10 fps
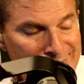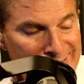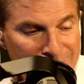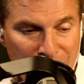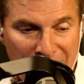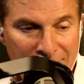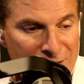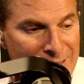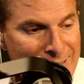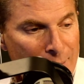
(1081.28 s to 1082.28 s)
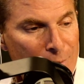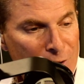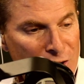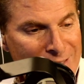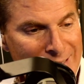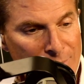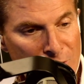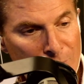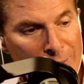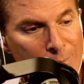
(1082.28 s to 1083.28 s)
month of September just seems
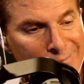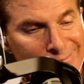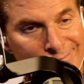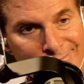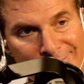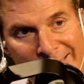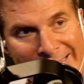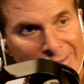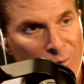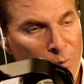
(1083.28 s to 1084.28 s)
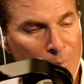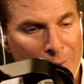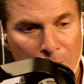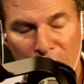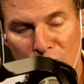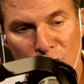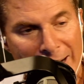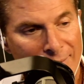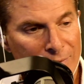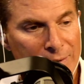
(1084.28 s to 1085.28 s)
to be, people are
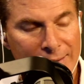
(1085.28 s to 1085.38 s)
traveling.